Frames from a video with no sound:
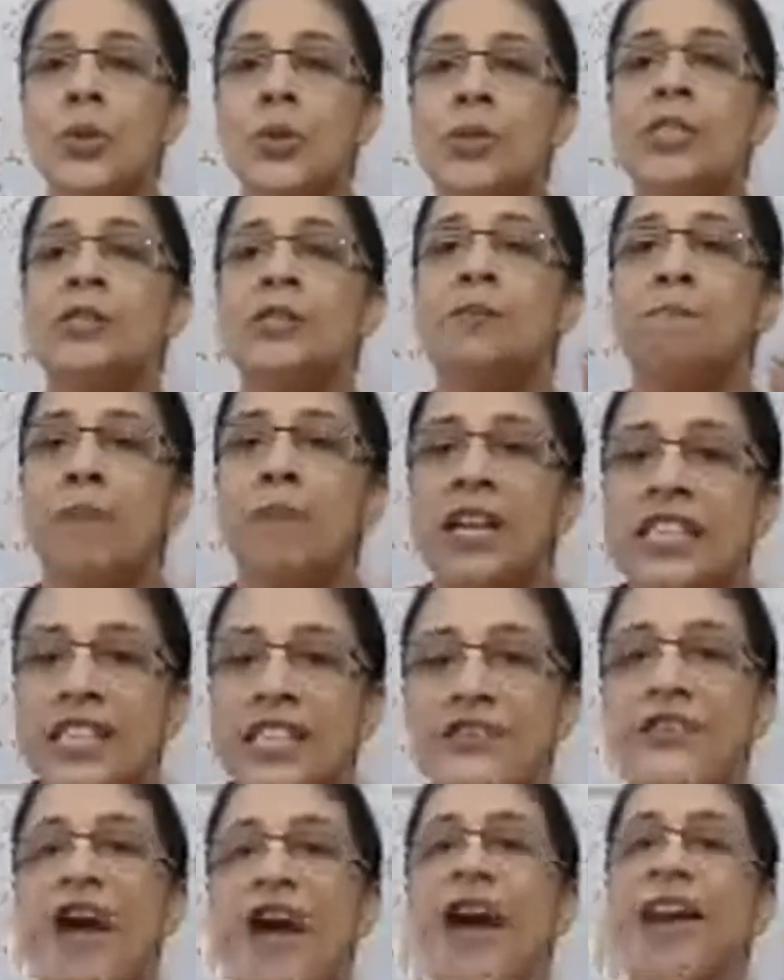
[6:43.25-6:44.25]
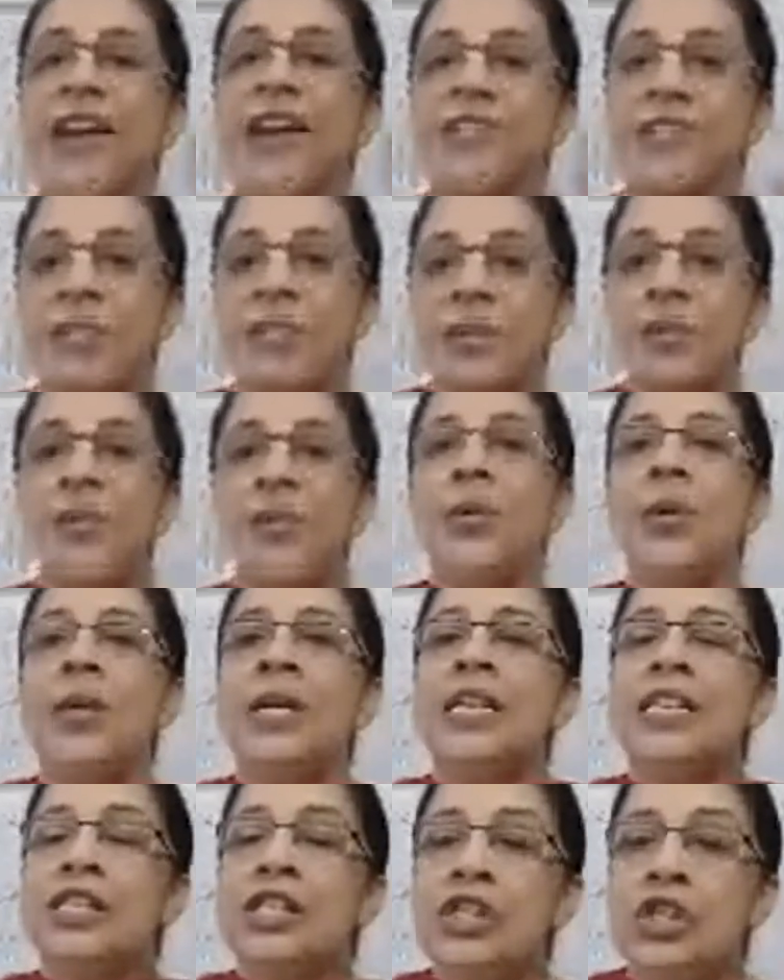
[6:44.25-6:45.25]
To specify,
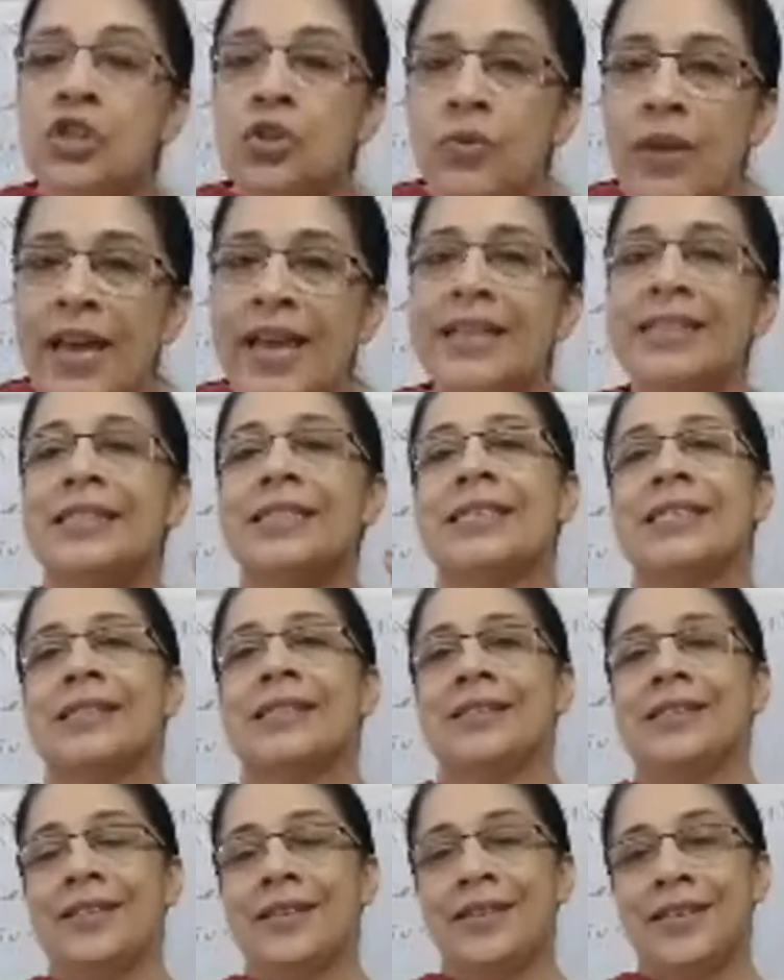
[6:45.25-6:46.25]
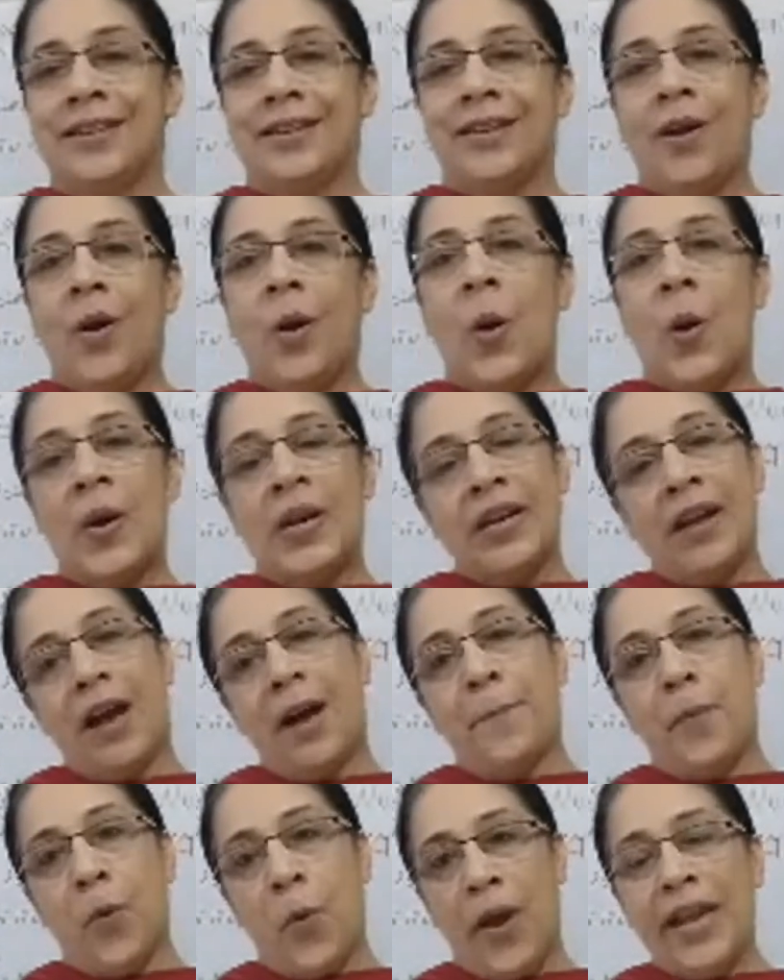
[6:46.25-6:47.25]
to stress on
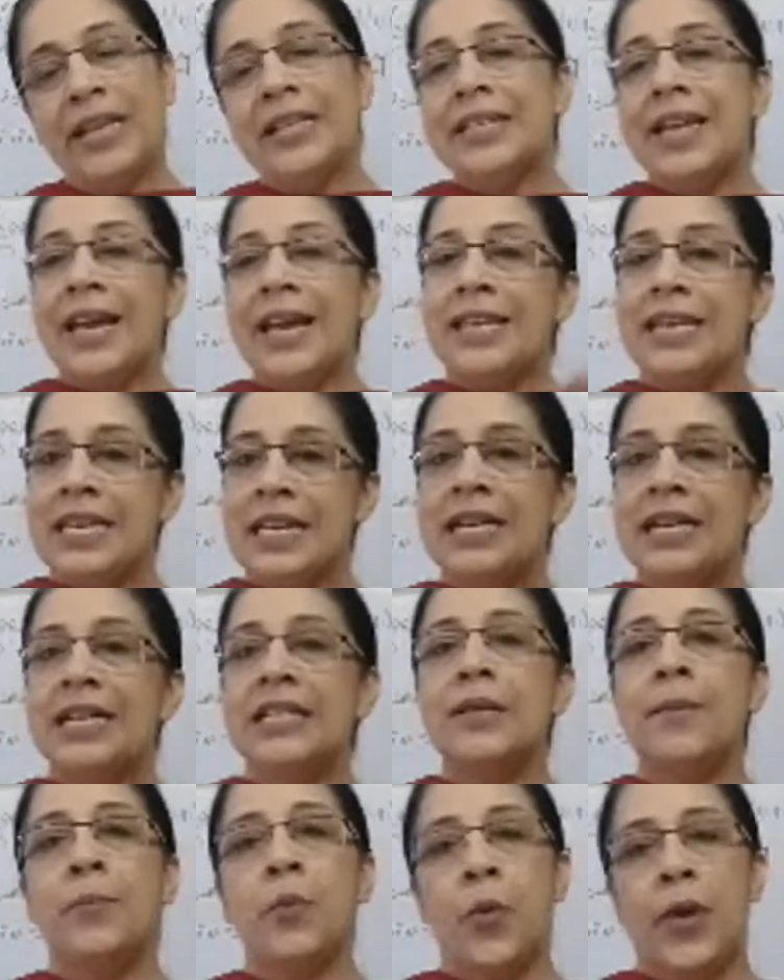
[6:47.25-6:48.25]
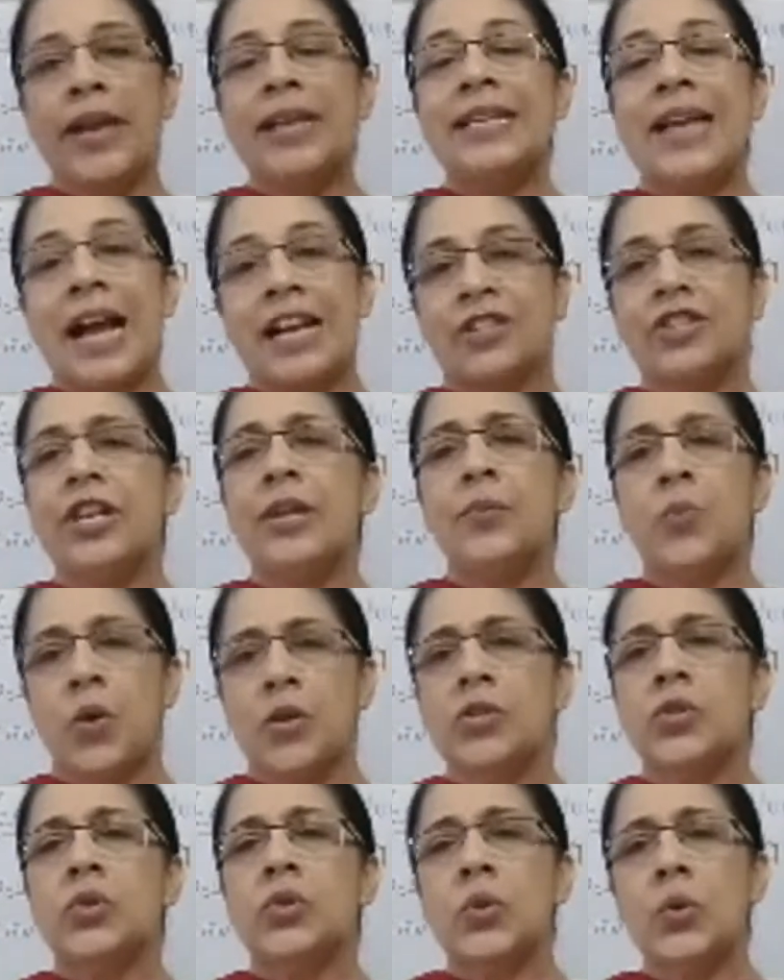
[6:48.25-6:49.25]
a point, and here the poet actually
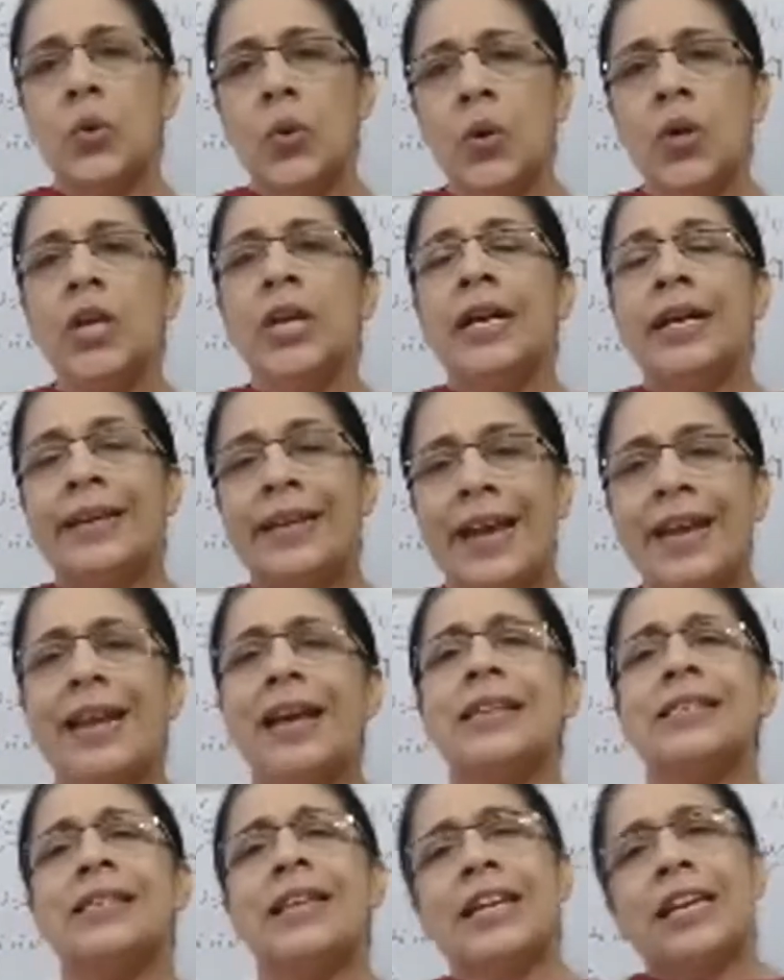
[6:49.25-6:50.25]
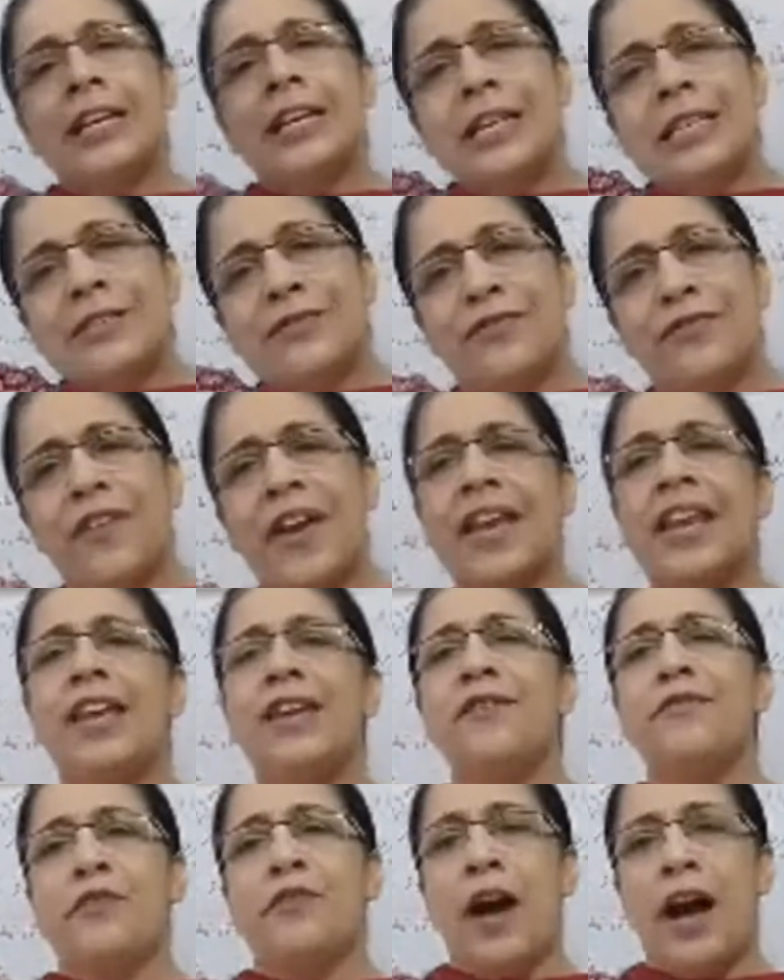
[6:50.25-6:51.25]
wants to tell us that it is
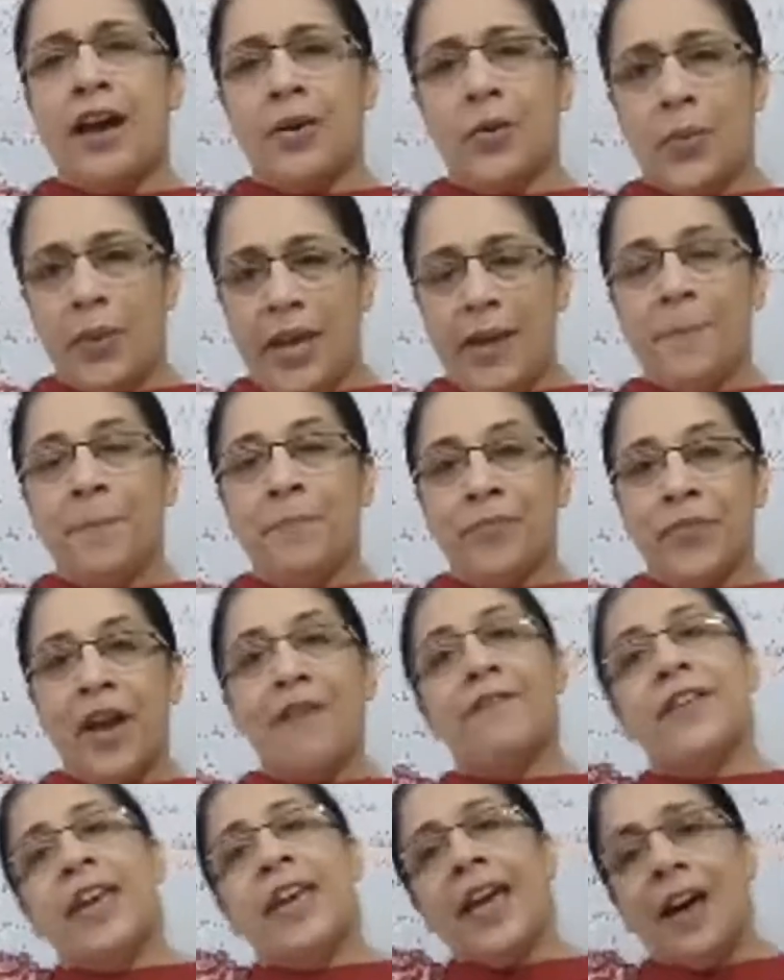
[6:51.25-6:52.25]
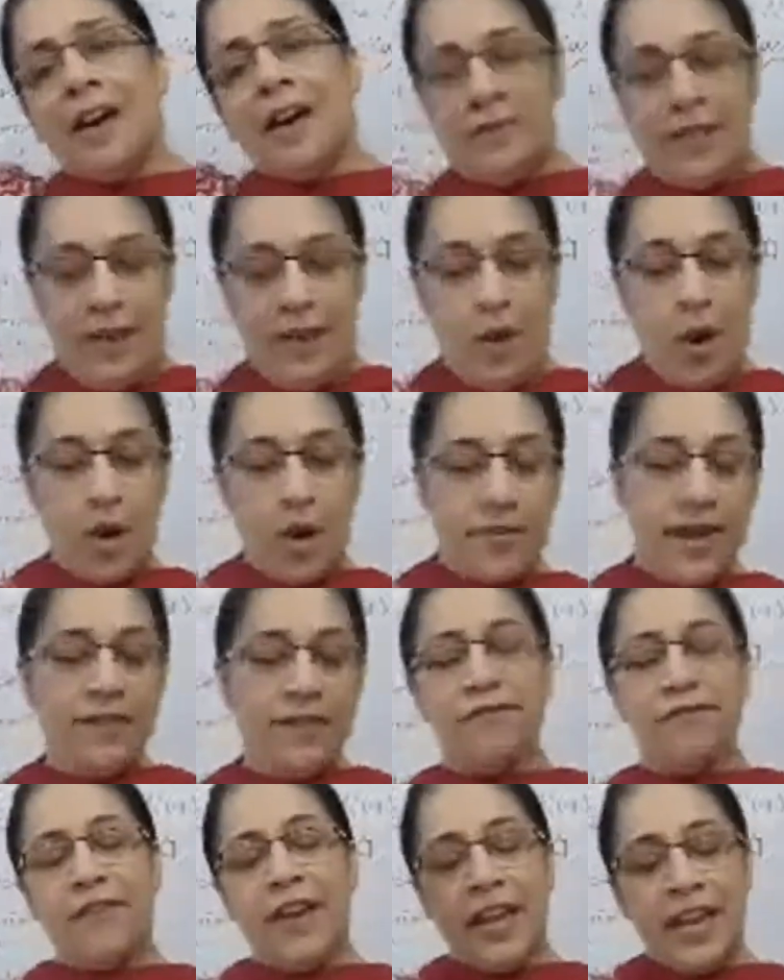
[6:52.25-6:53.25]
very far away. Away, away, all
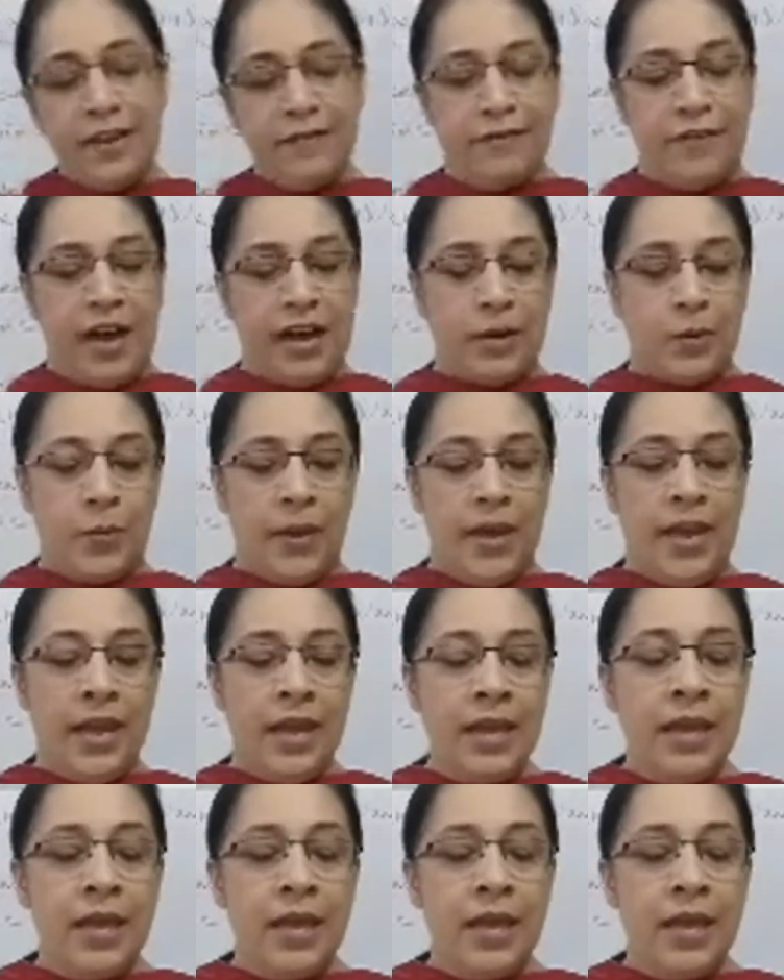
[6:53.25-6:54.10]
right, very far away,